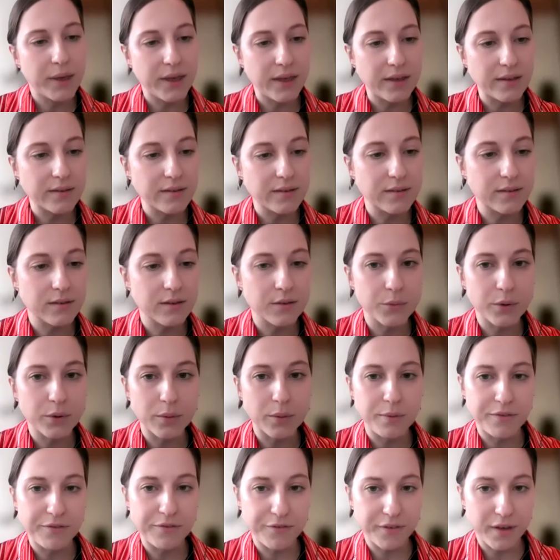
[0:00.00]
peace
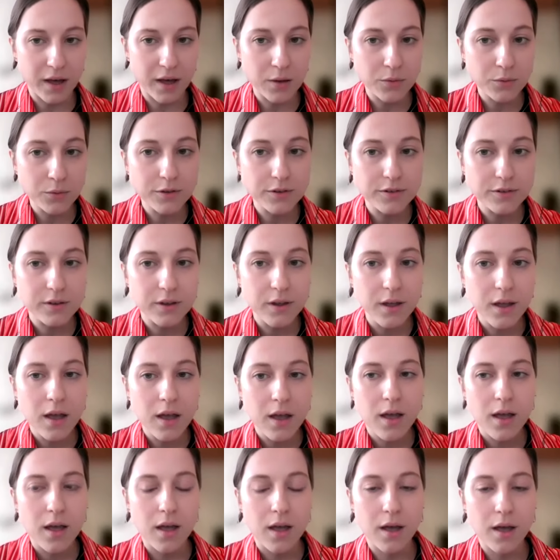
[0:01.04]
will be found,
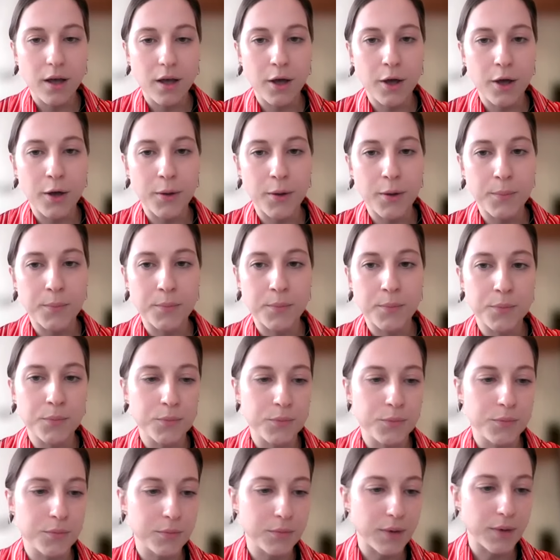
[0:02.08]

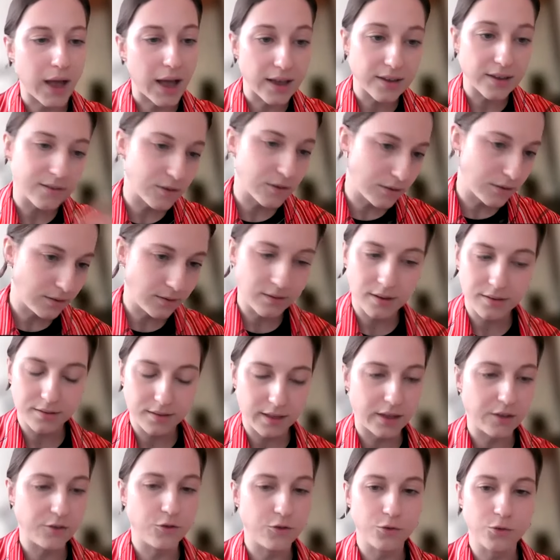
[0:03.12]
as
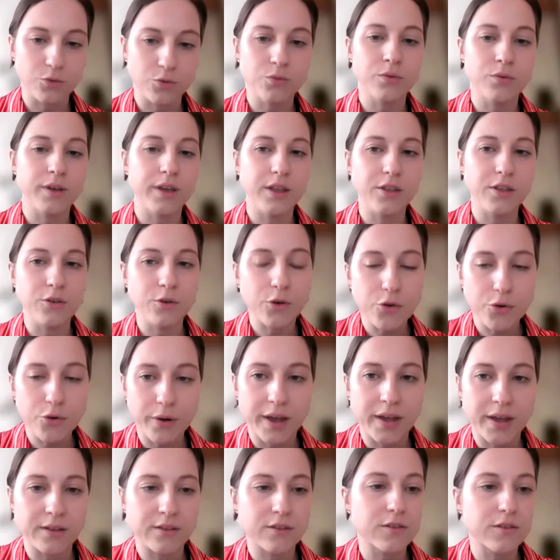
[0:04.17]
they do in
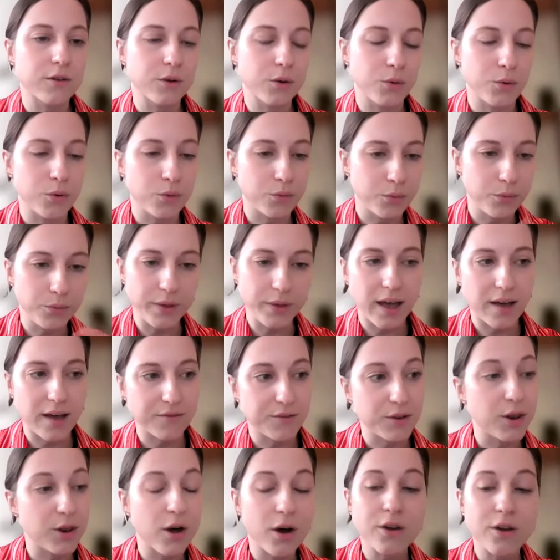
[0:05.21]
Ukraine. So we
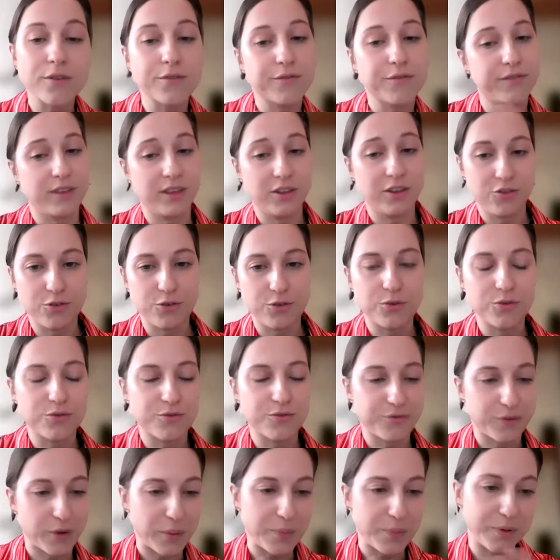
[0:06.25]
have a lot of
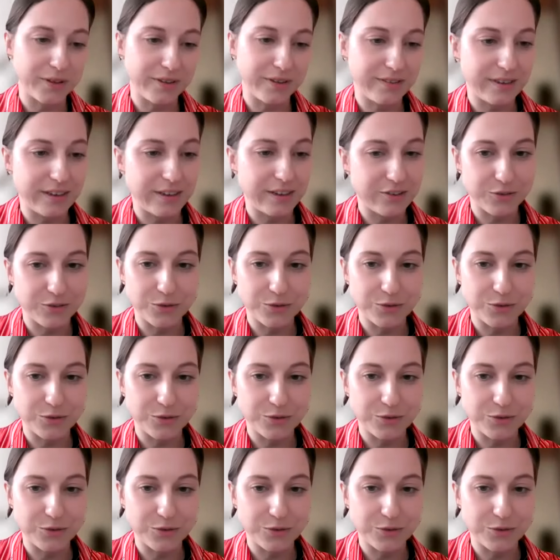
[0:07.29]
issues, foreign policy